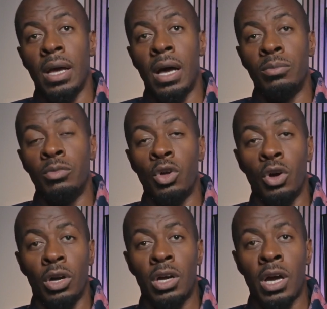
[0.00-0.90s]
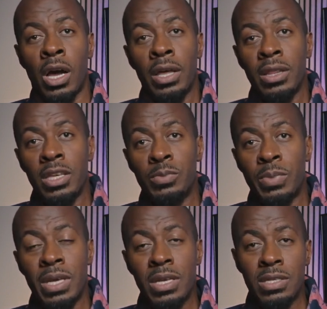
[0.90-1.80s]
I'm not cutting these
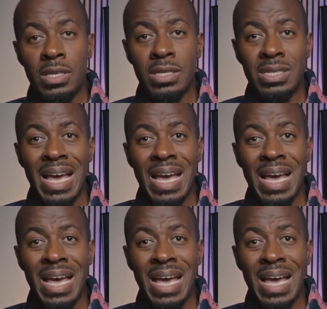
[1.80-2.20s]
pieces